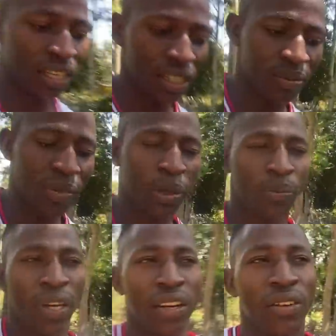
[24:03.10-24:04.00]
at my
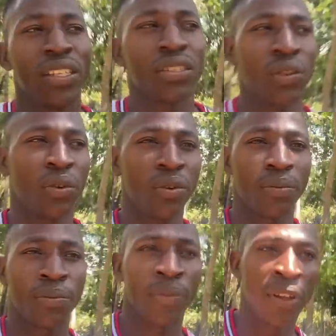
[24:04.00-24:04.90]
parents' home,
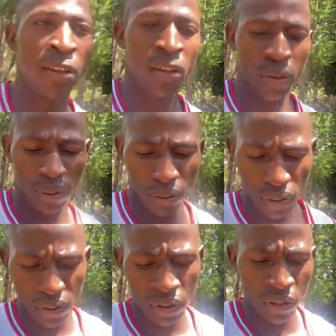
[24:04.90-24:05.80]
you
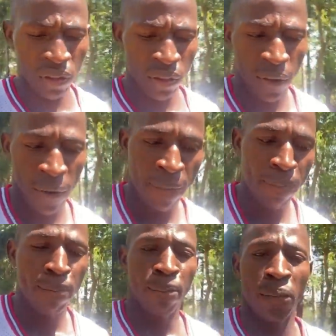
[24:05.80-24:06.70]
know.
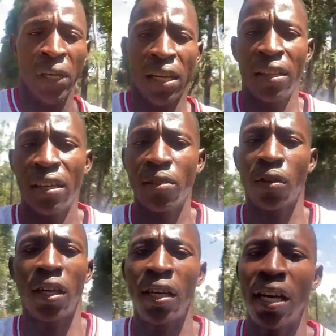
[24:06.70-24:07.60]
Yeah, that's
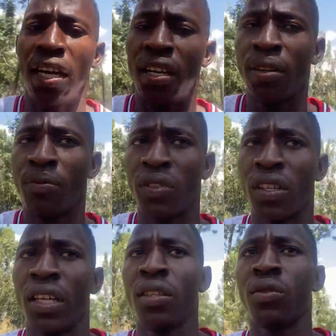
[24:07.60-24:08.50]
why I'm
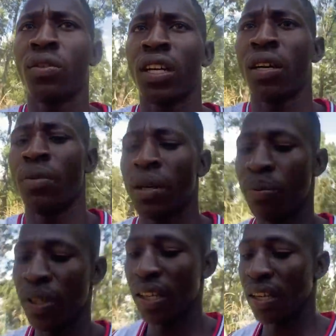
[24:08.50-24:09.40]
trying to come up
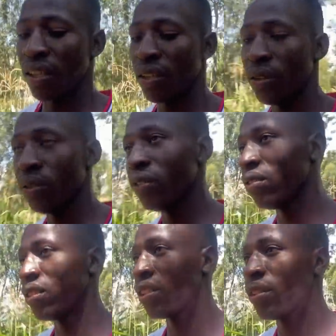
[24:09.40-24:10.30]
with a
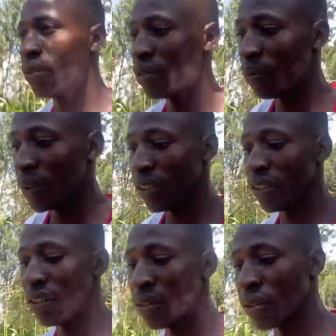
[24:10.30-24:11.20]
huge
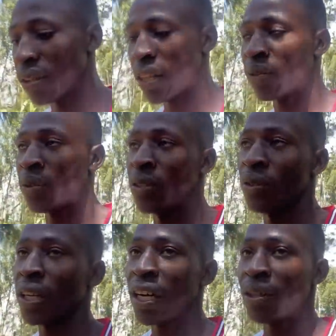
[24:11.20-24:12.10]
building, so that when you
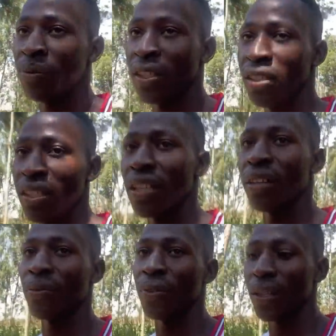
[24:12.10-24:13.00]
come here in our
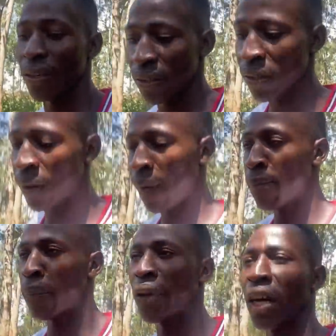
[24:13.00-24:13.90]
village,
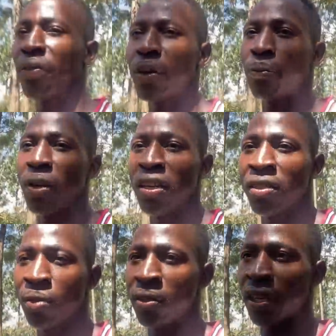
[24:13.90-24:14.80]
you have a place
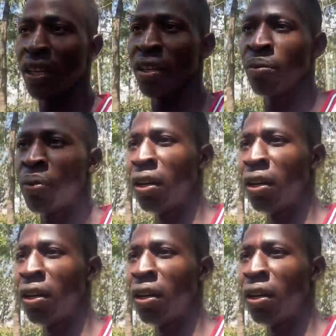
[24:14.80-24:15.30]
to sleep,